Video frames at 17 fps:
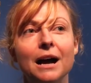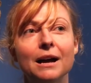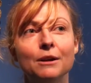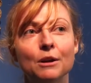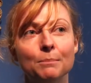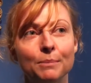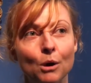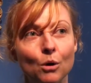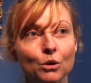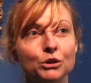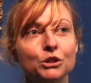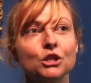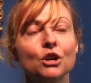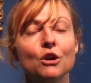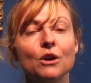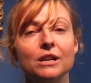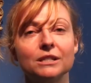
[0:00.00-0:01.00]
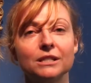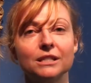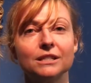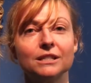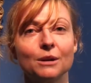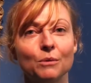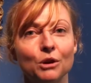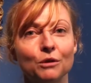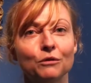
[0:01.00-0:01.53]
I also,
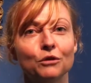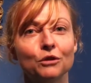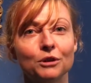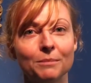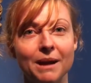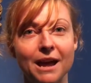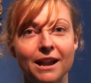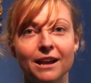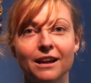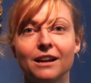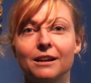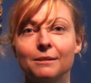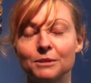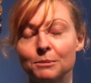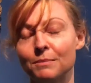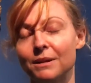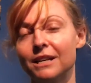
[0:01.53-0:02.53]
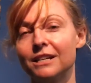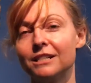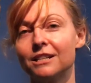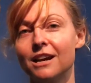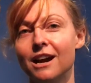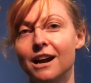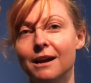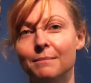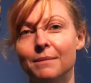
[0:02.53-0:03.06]
since I work for Automattic, I'm spending
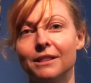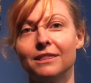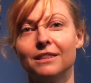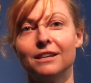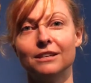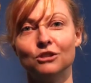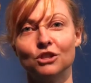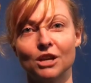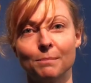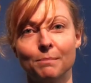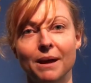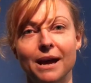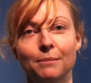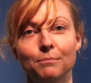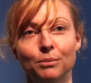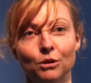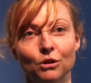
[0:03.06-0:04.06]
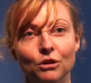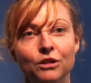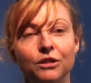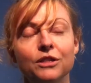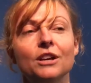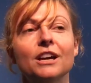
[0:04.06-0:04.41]
time at the Jetpack booth.